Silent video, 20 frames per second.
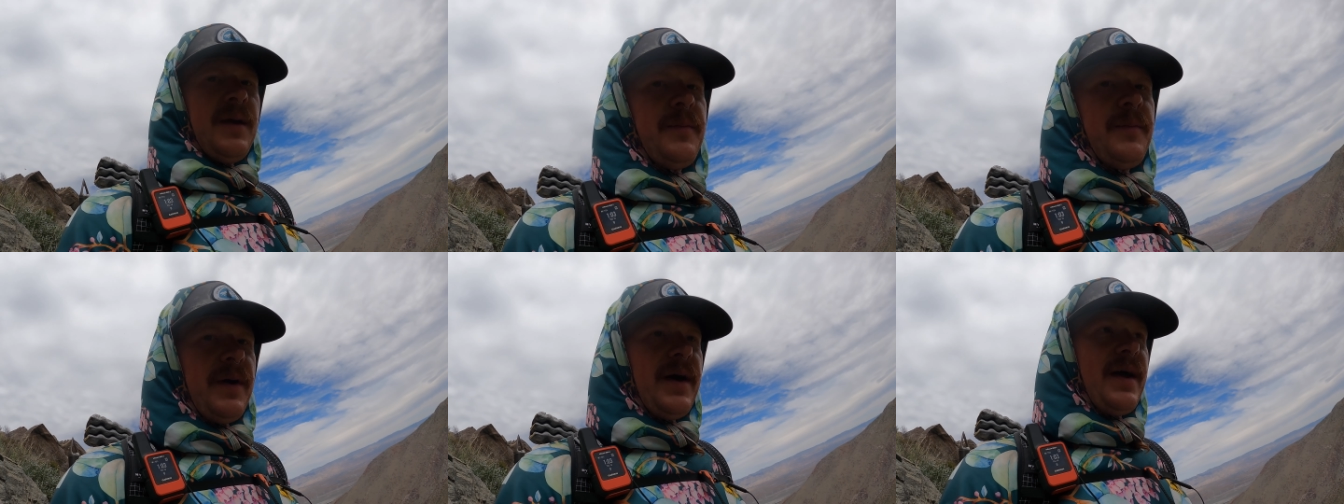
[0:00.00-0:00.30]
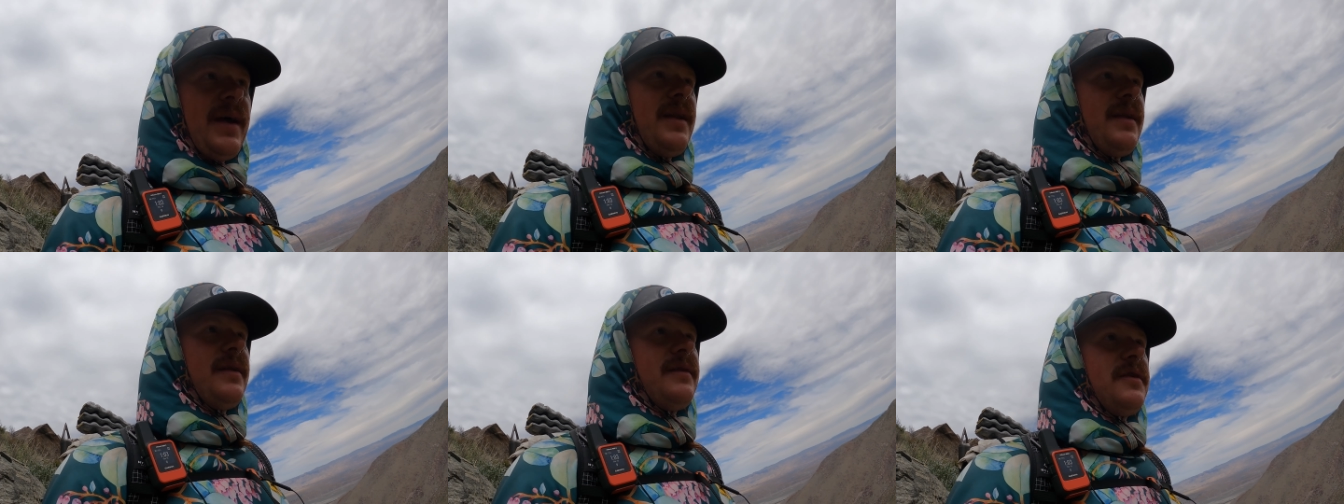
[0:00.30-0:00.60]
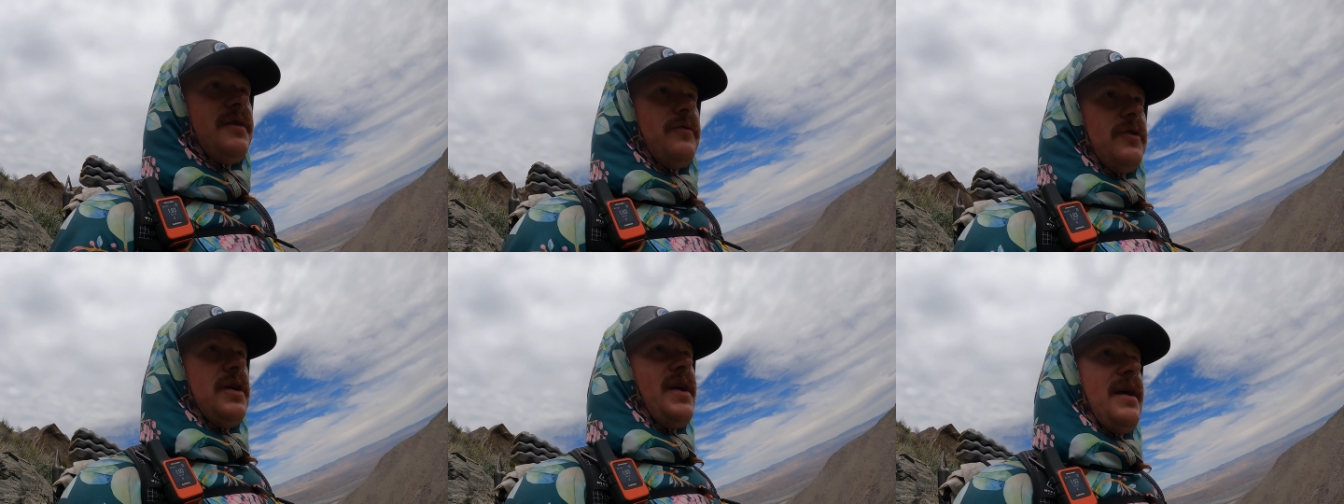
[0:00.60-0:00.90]
But
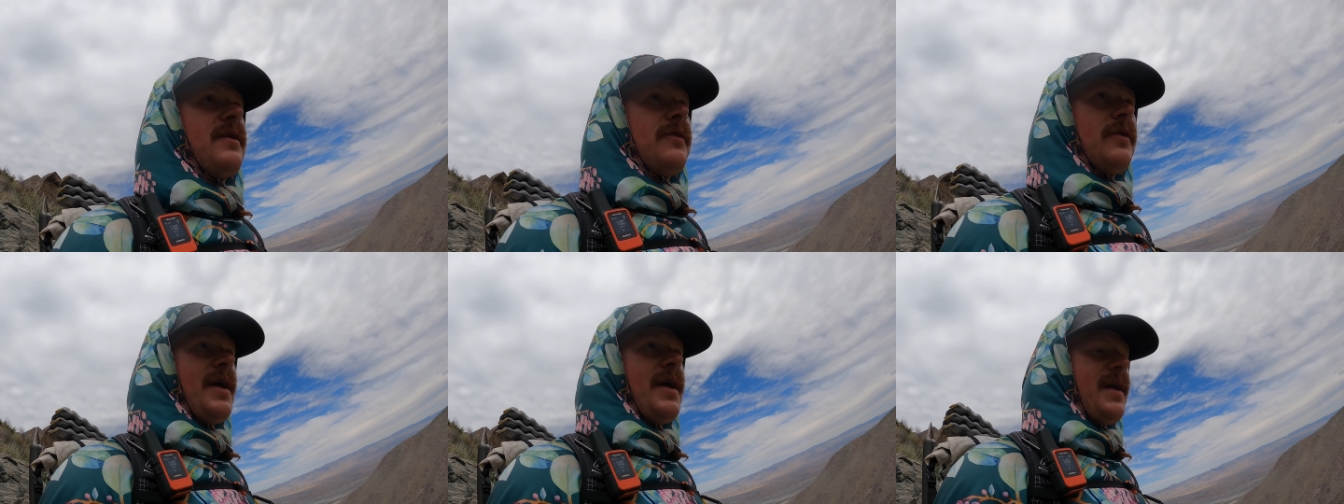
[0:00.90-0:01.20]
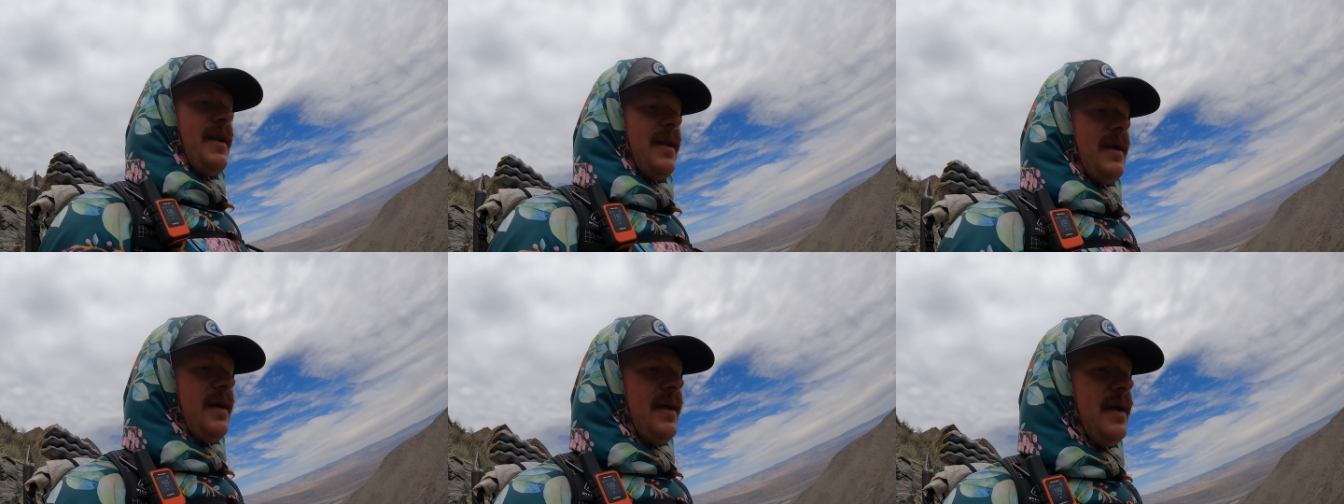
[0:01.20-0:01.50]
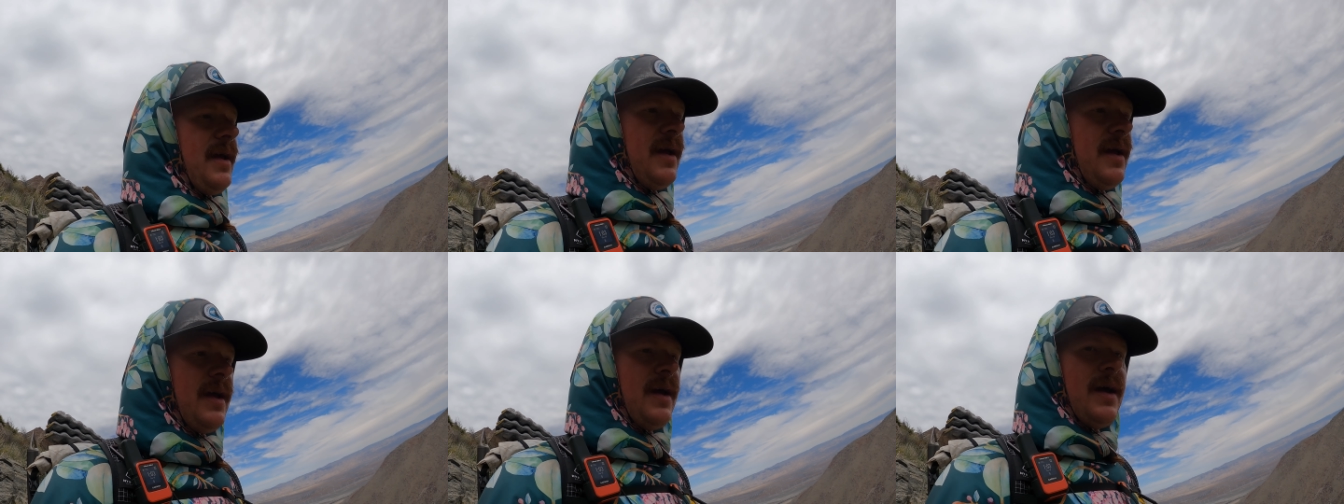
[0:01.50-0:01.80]
to reiterate,
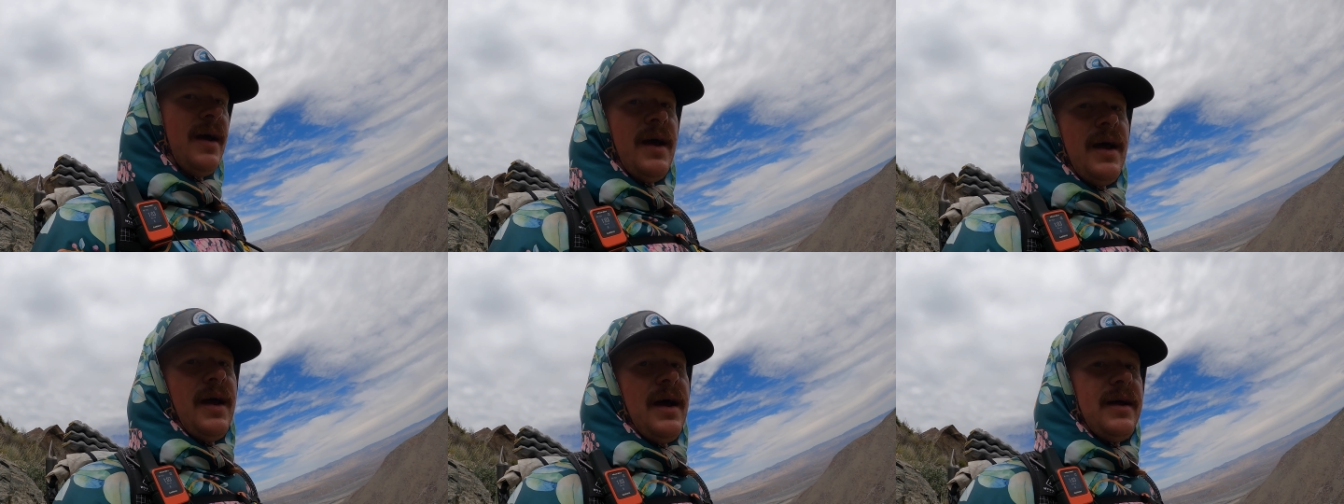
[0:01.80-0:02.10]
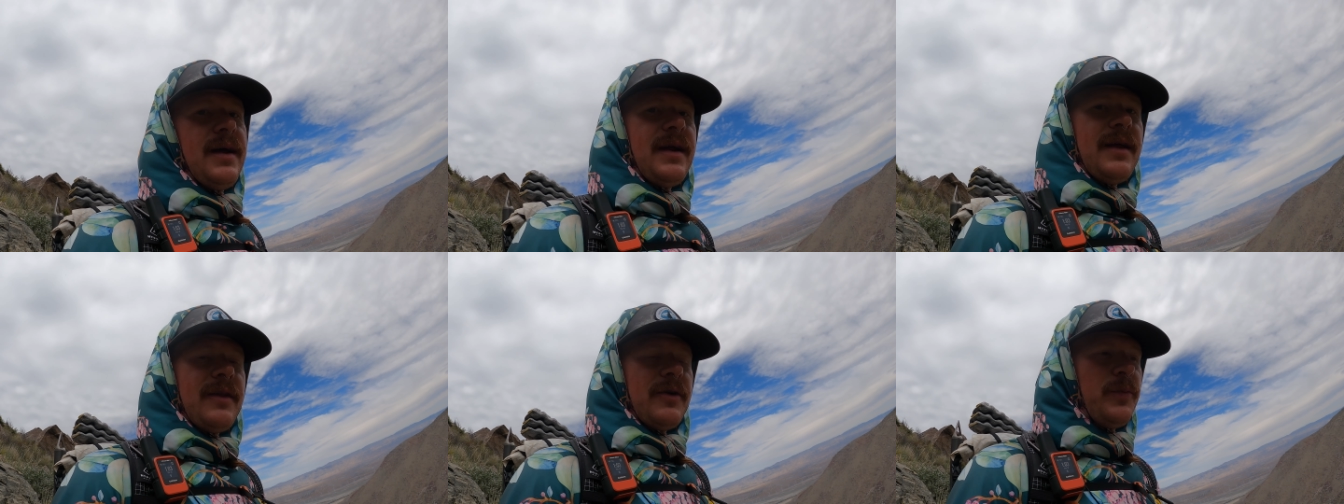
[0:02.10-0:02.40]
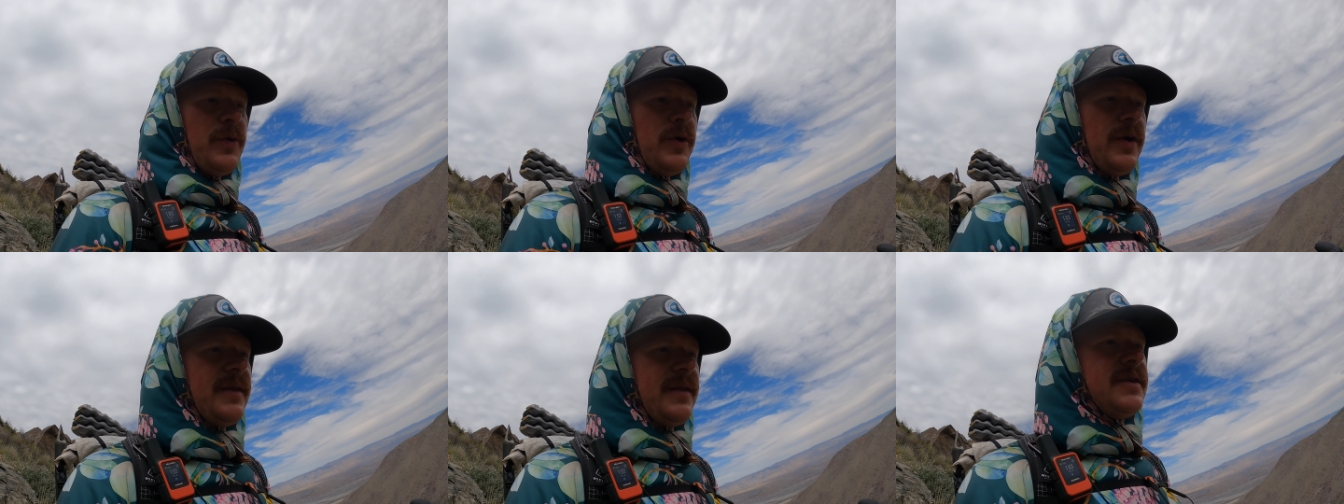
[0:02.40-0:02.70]

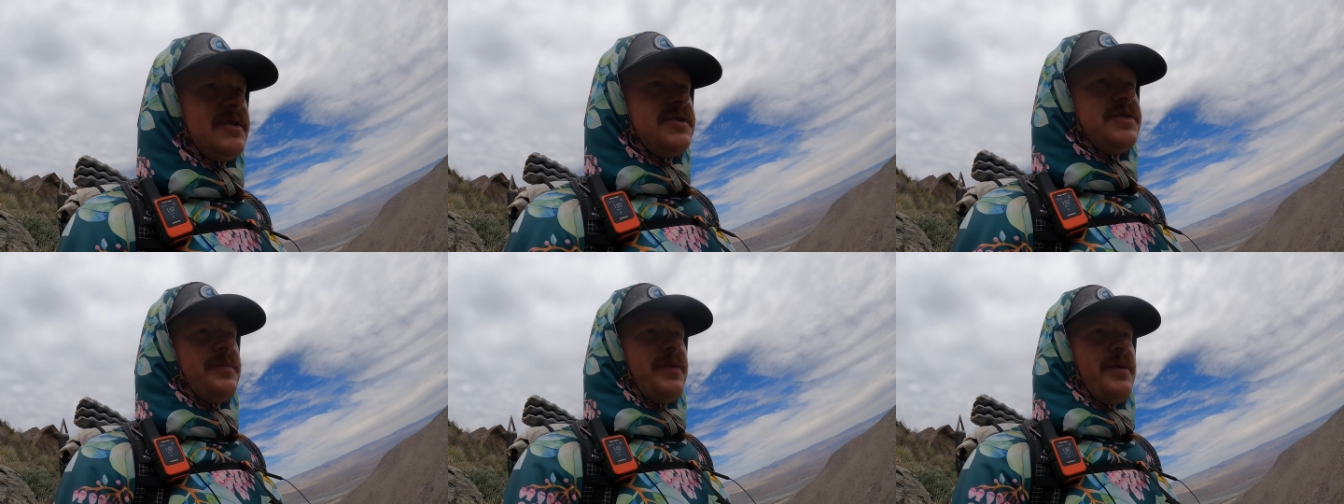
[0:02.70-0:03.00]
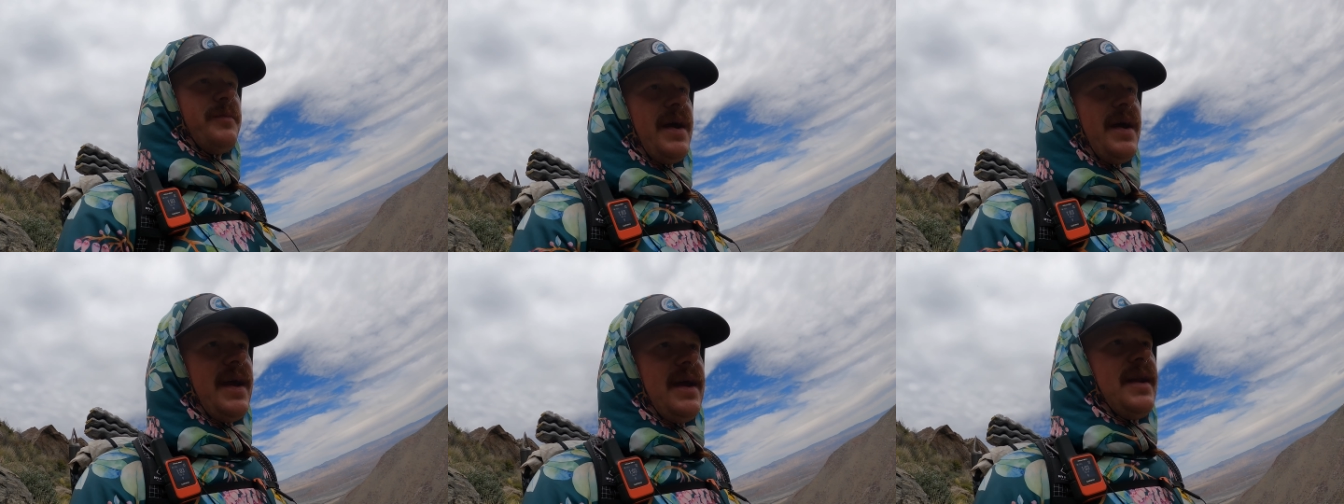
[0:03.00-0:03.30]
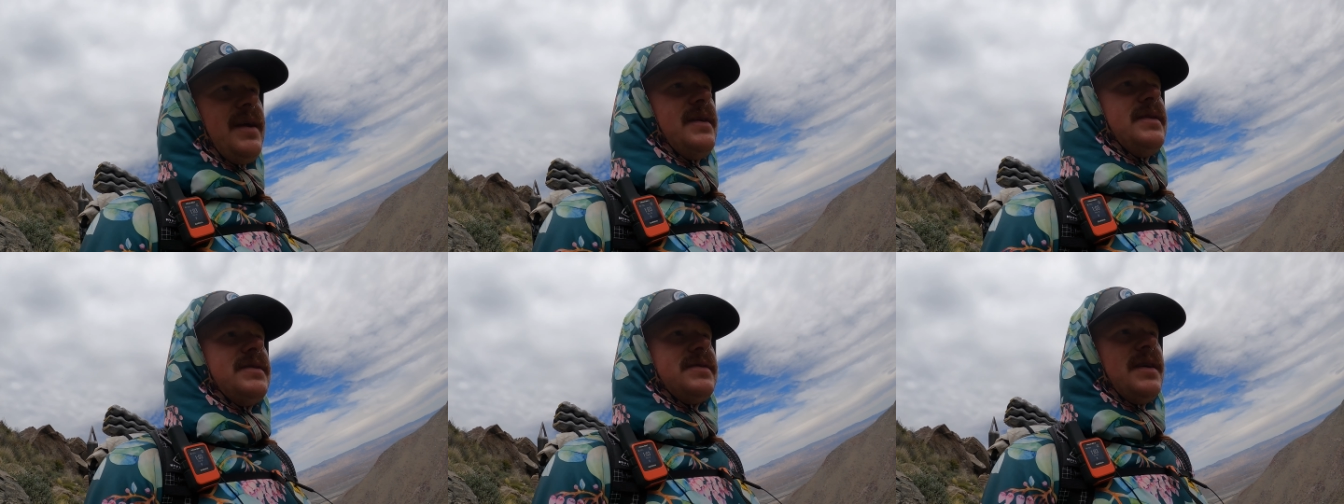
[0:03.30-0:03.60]
another point that should be
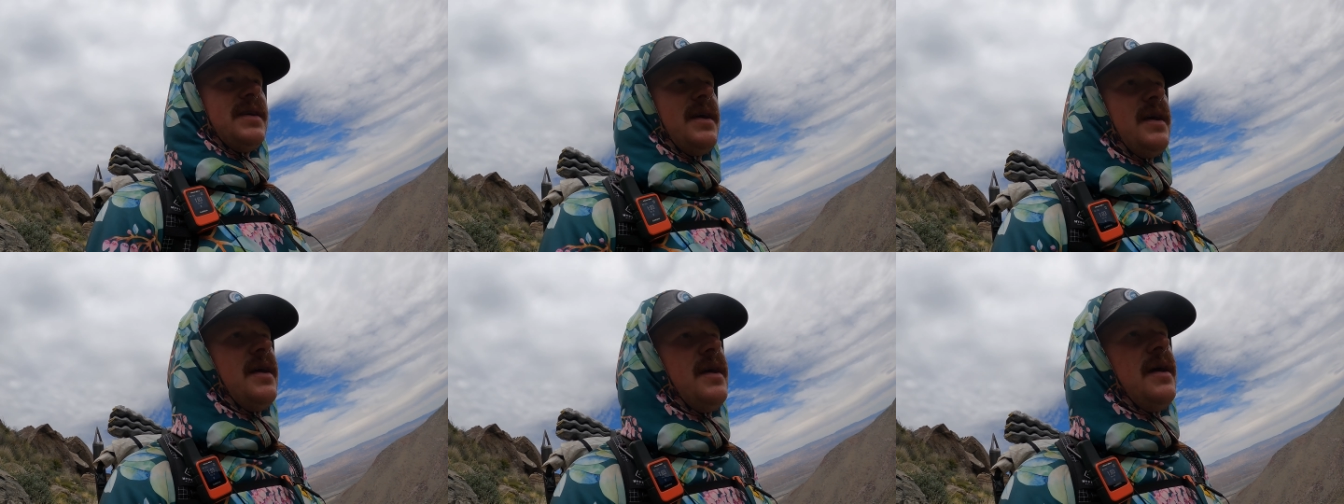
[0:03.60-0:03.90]
made is